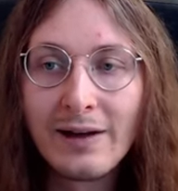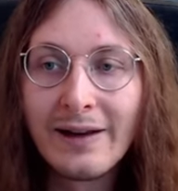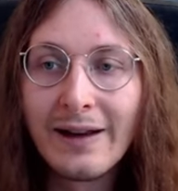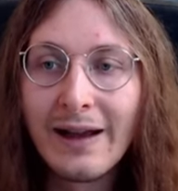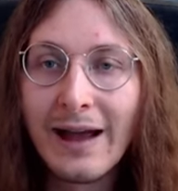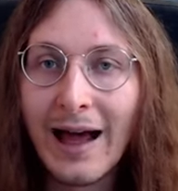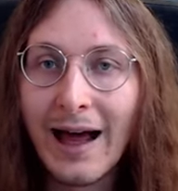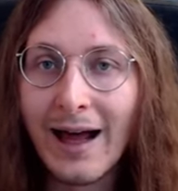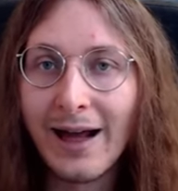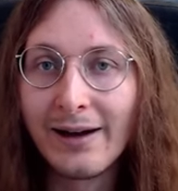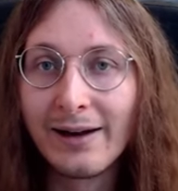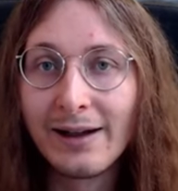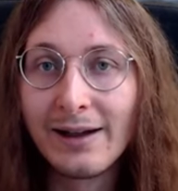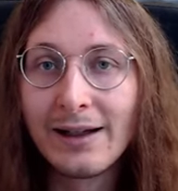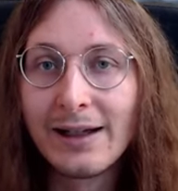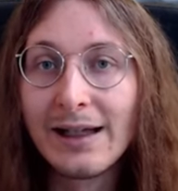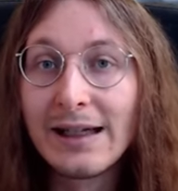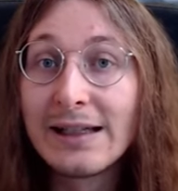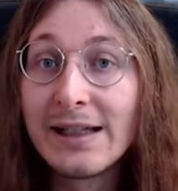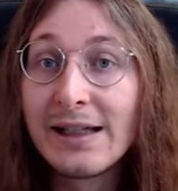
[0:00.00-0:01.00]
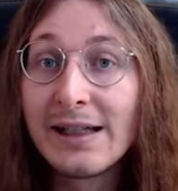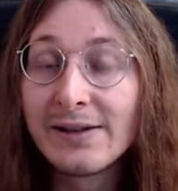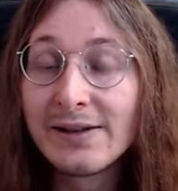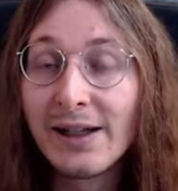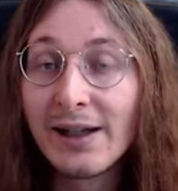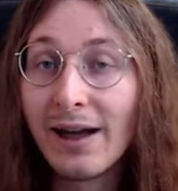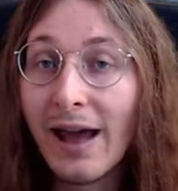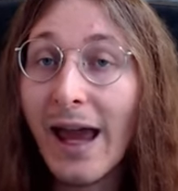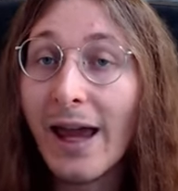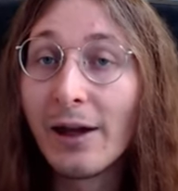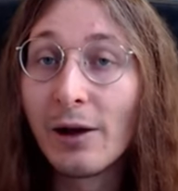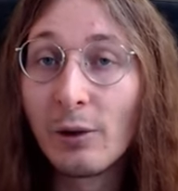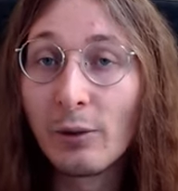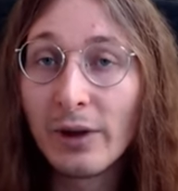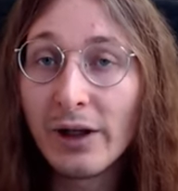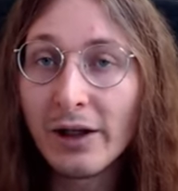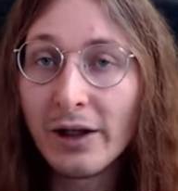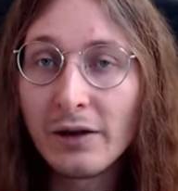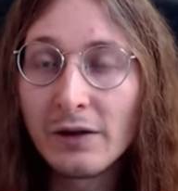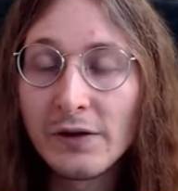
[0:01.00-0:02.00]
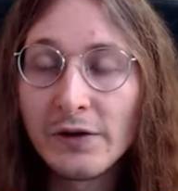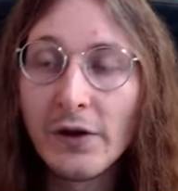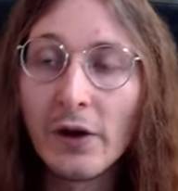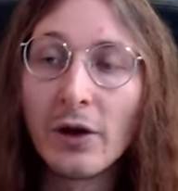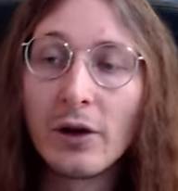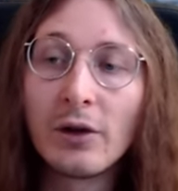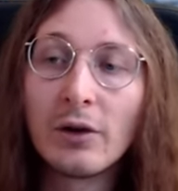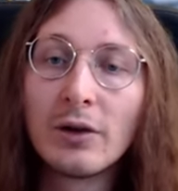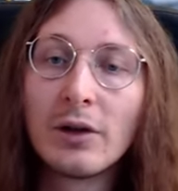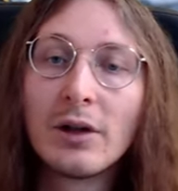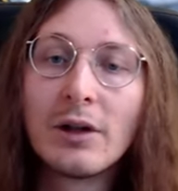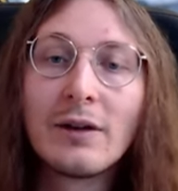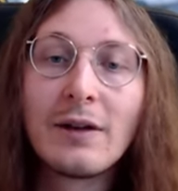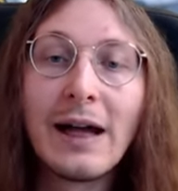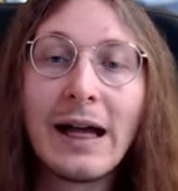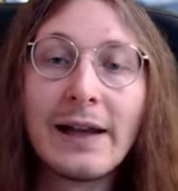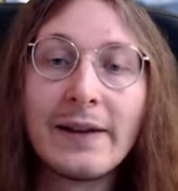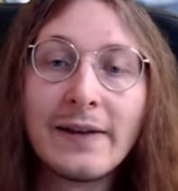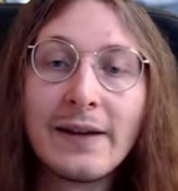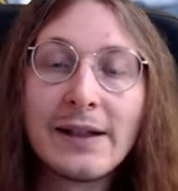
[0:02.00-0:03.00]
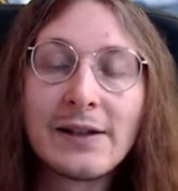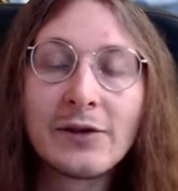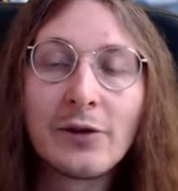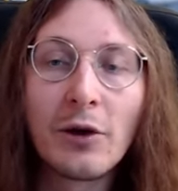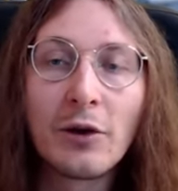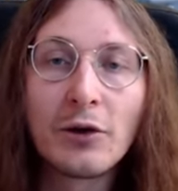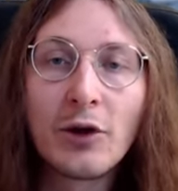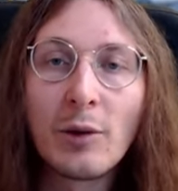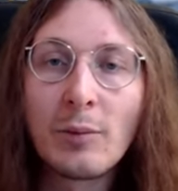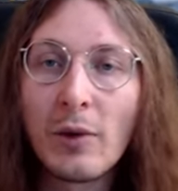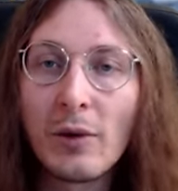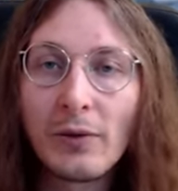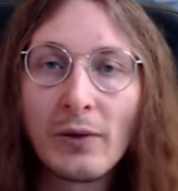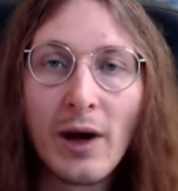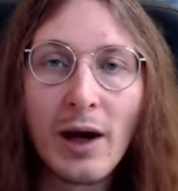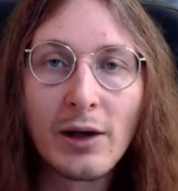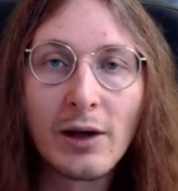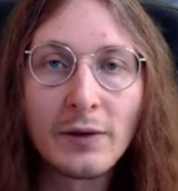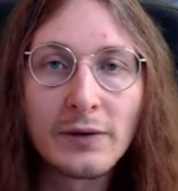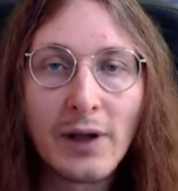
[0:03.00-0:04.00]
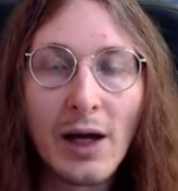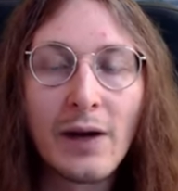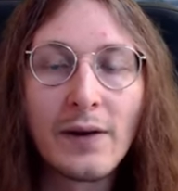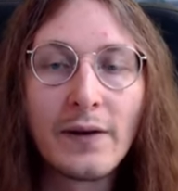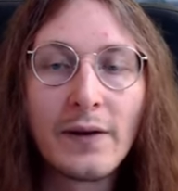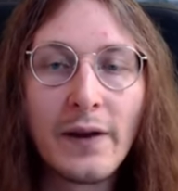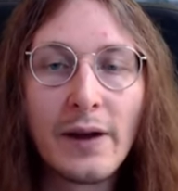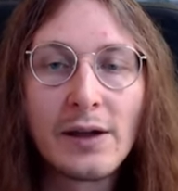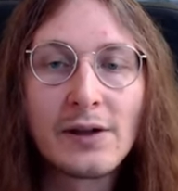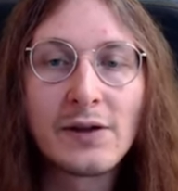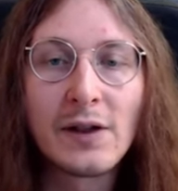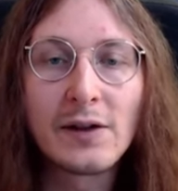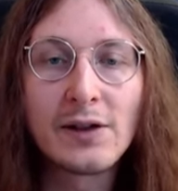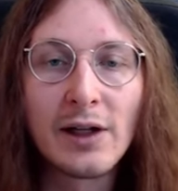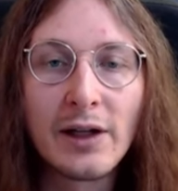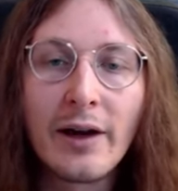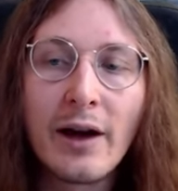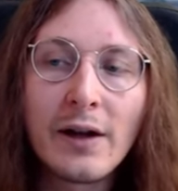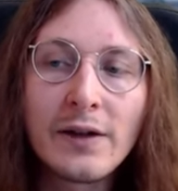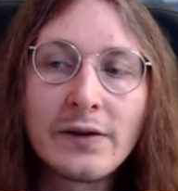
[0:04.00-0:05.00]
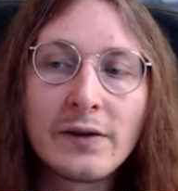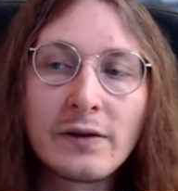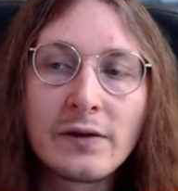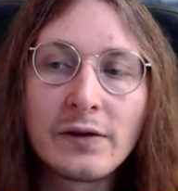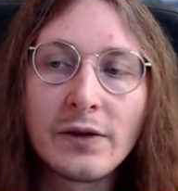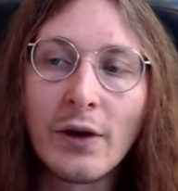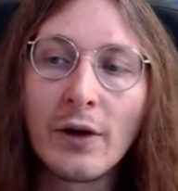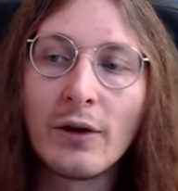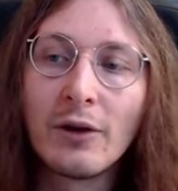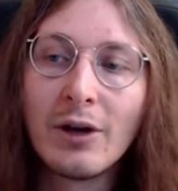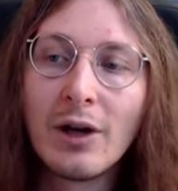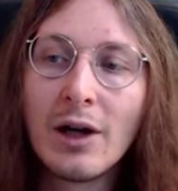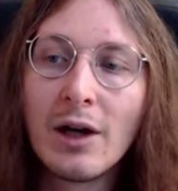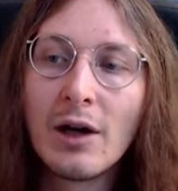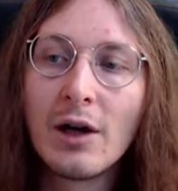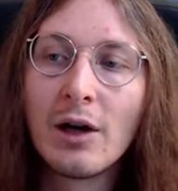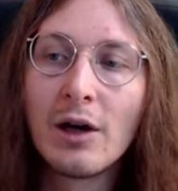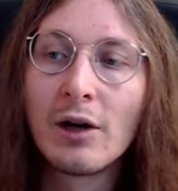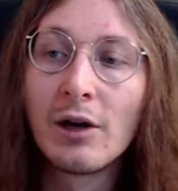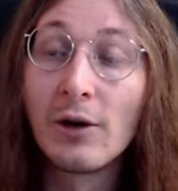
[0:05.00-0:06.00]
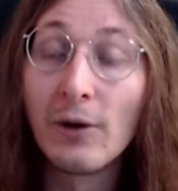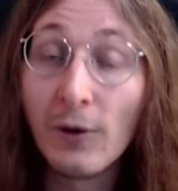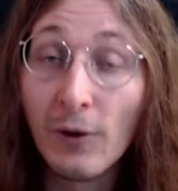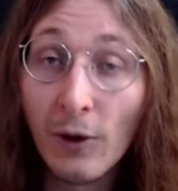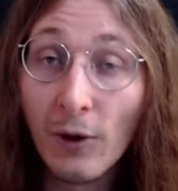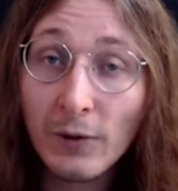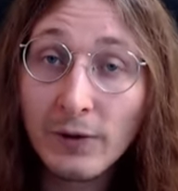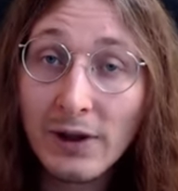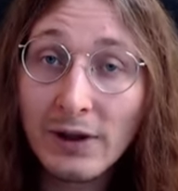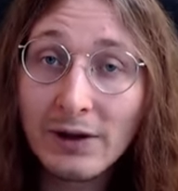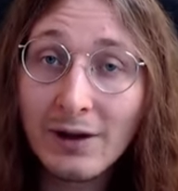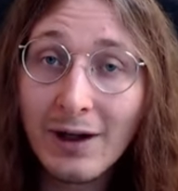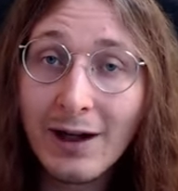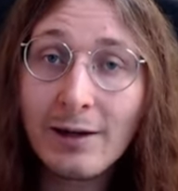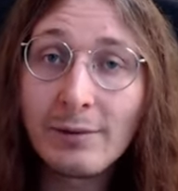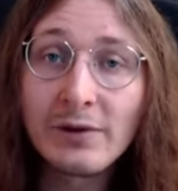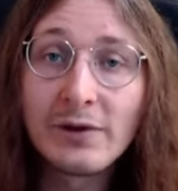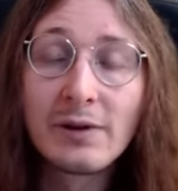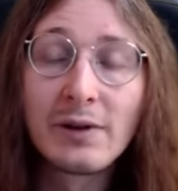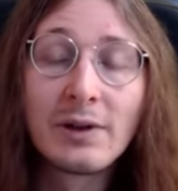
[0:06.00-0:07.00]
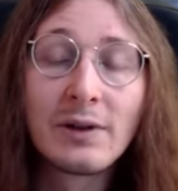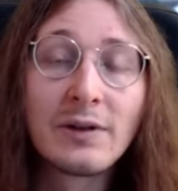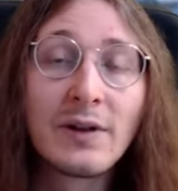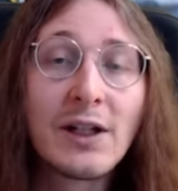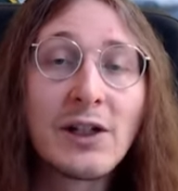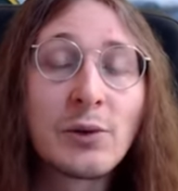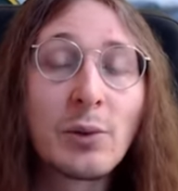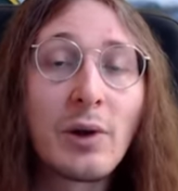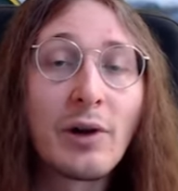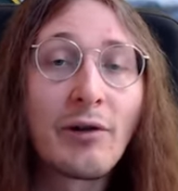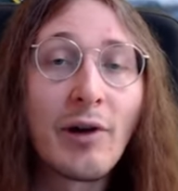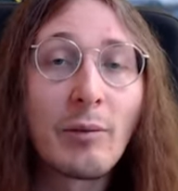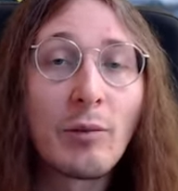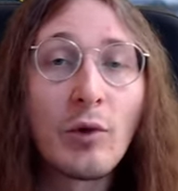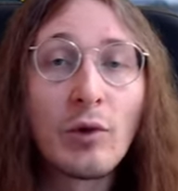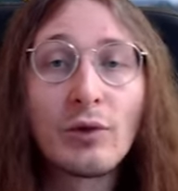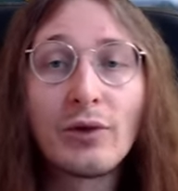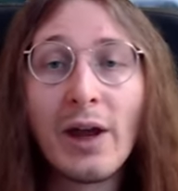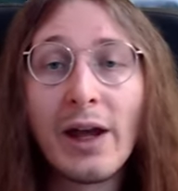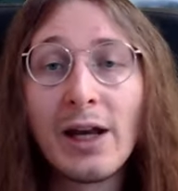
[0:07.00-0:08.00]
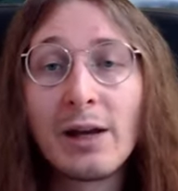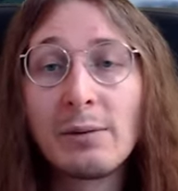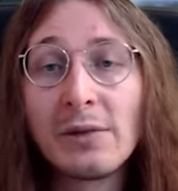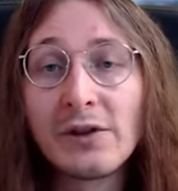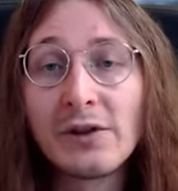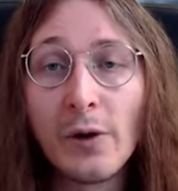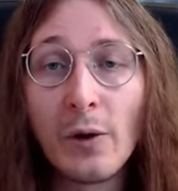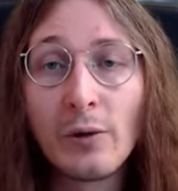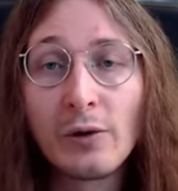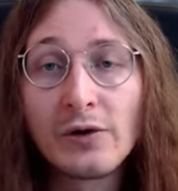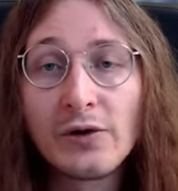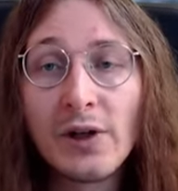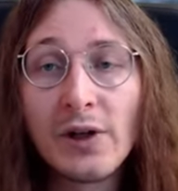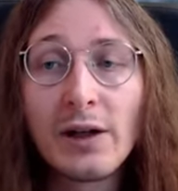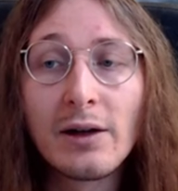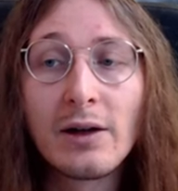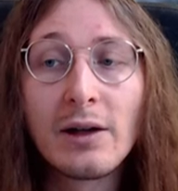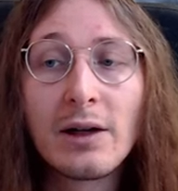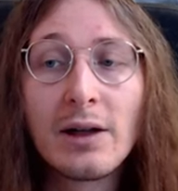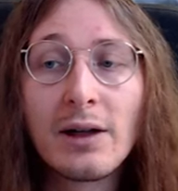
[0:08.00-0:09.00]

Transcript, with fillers: and it is still AoE, so, and it's on top of all of the other things that she does, so oftentimes this will remove the enemy Stone Skin.